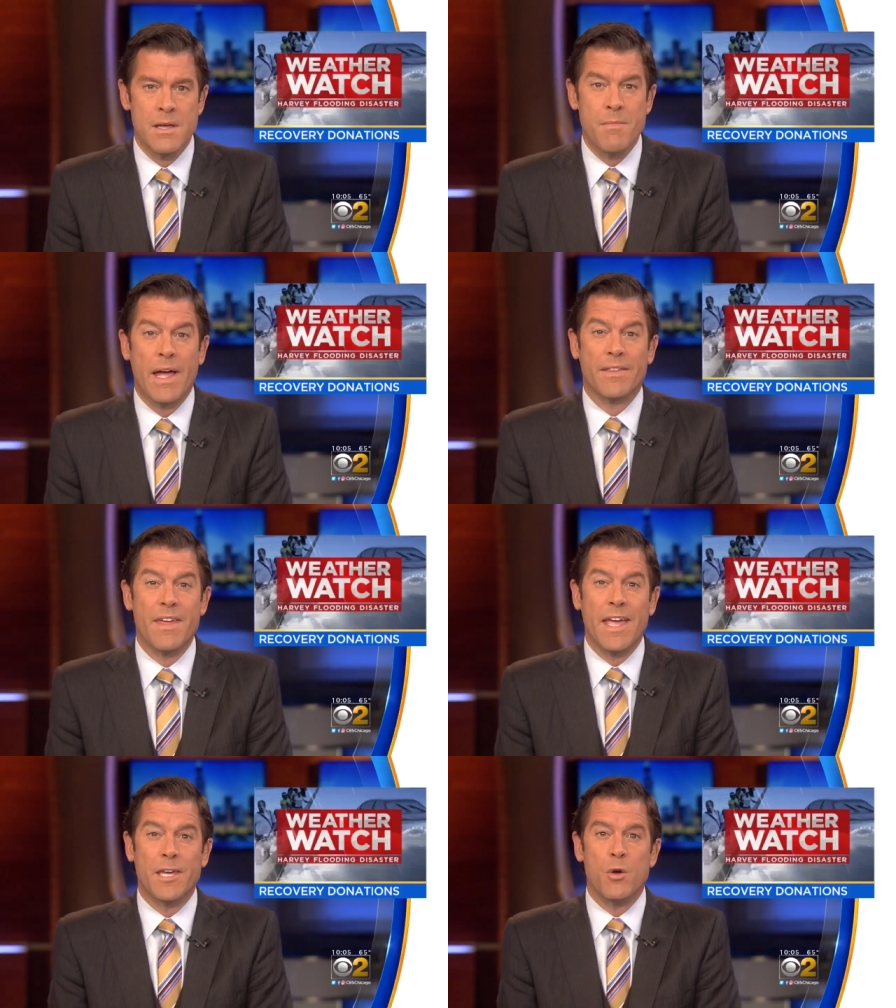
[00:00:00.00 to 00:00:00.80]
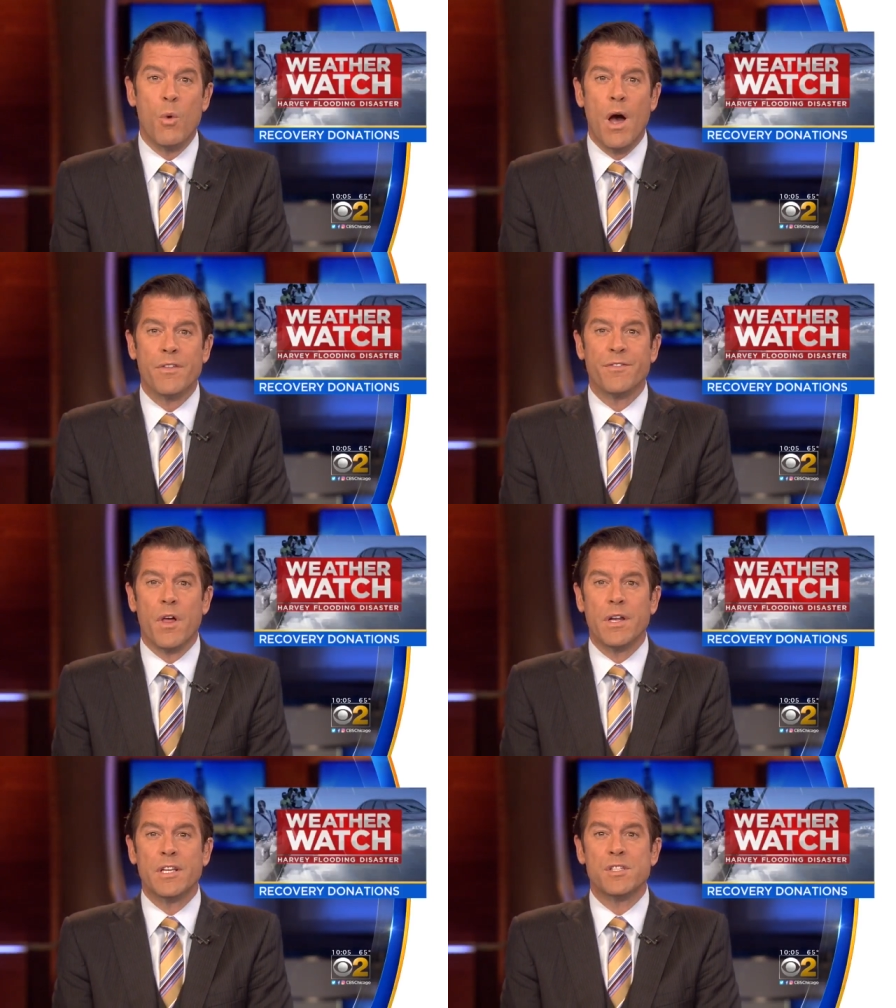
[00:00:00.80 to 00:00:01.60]
Meg, thank you. While the
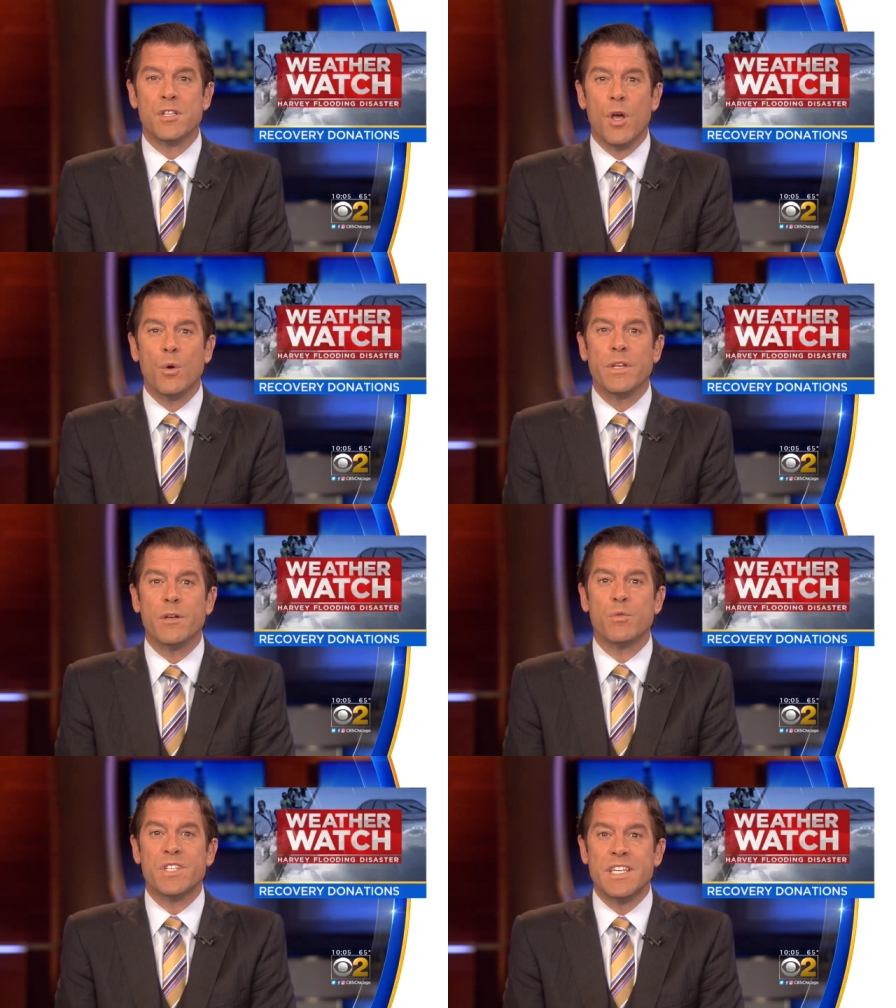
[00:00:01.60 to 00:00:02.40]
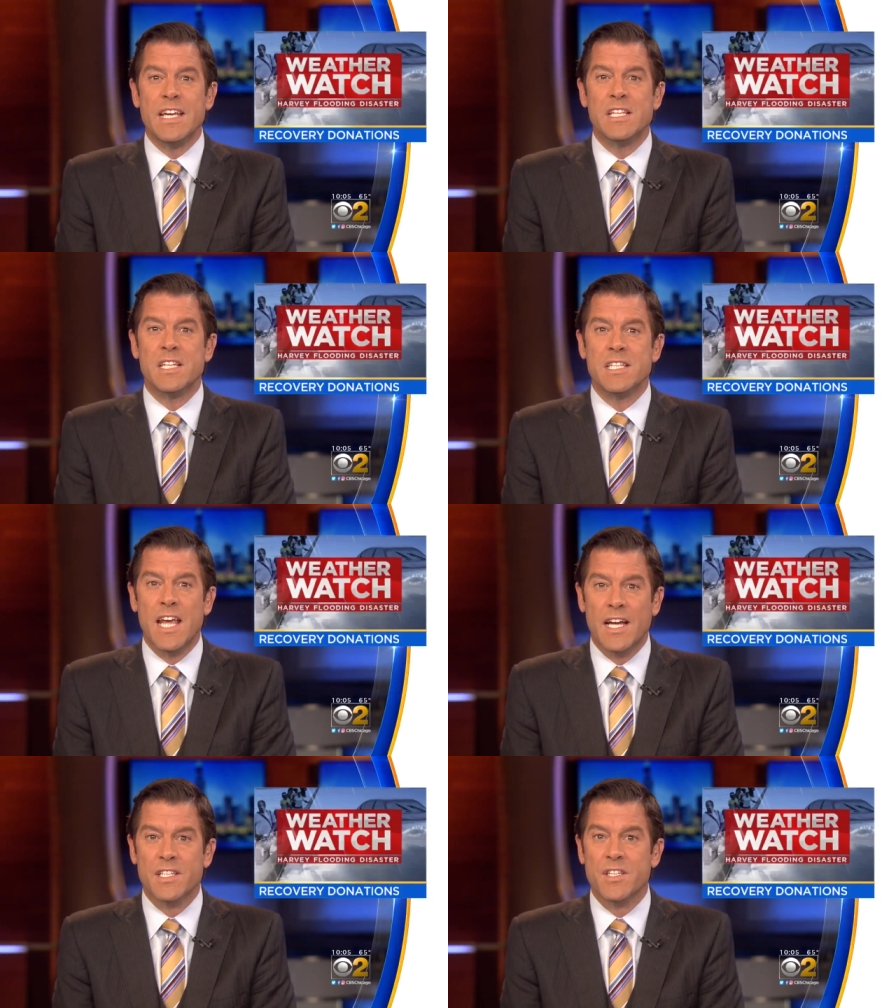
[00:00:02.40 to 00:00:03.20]
flooding slowly recedes in
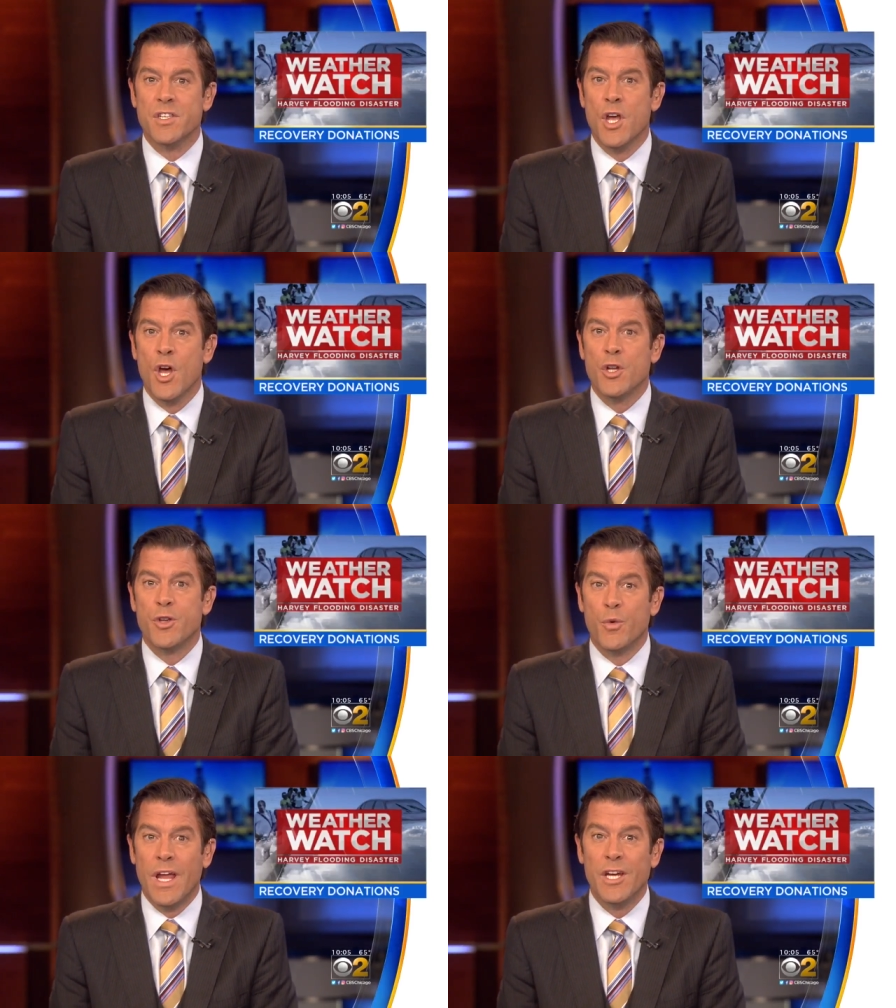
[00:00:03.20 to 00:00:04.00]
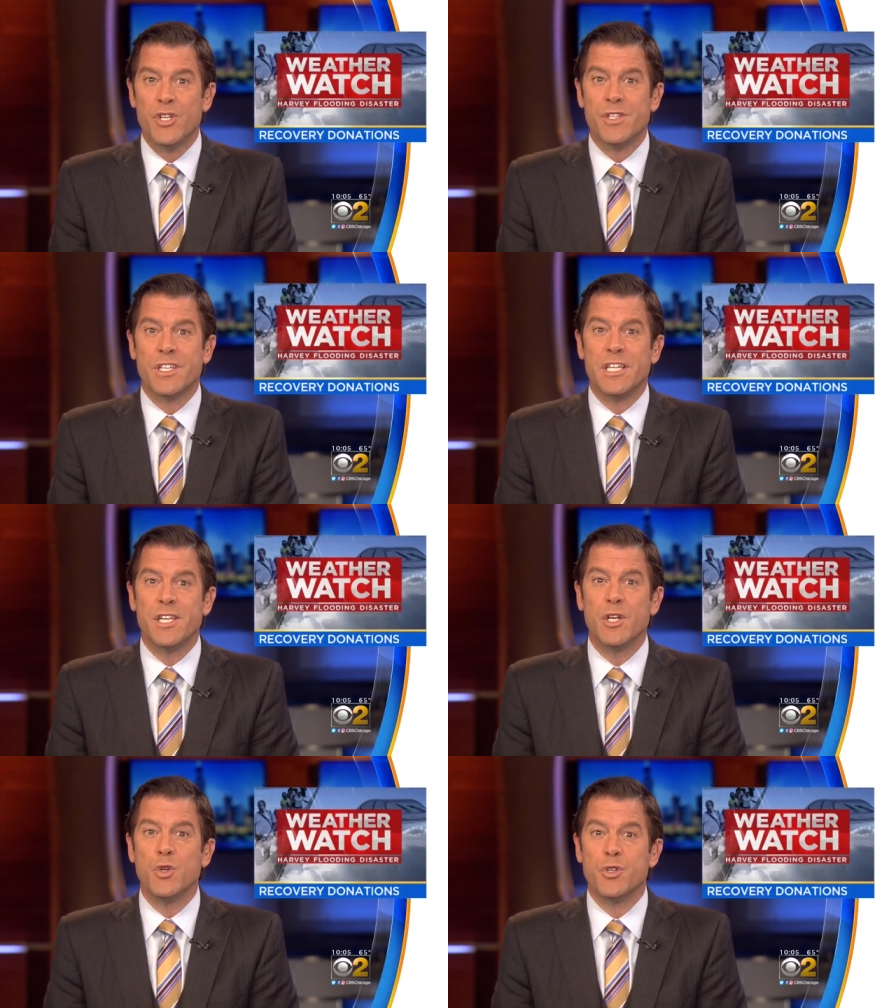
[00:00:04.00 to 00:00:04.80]
Texas, donations
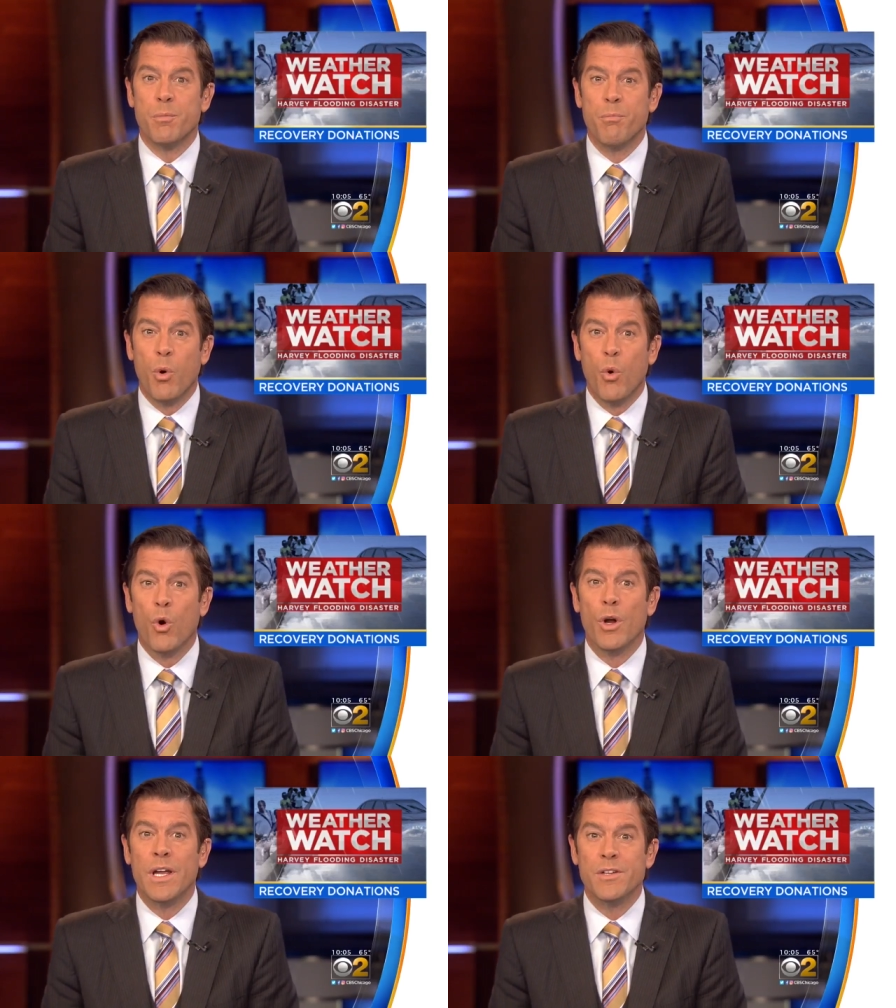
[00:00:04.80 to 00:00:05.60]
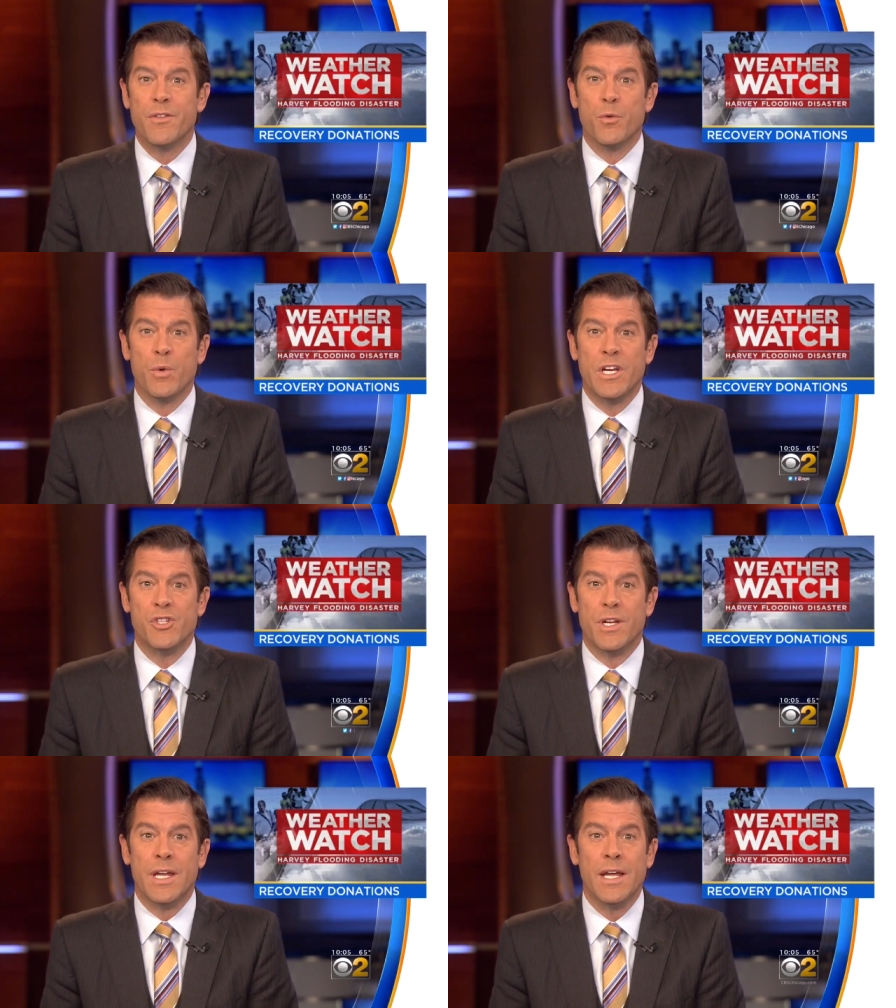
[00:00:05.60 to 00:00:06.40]
continue to pour into the region.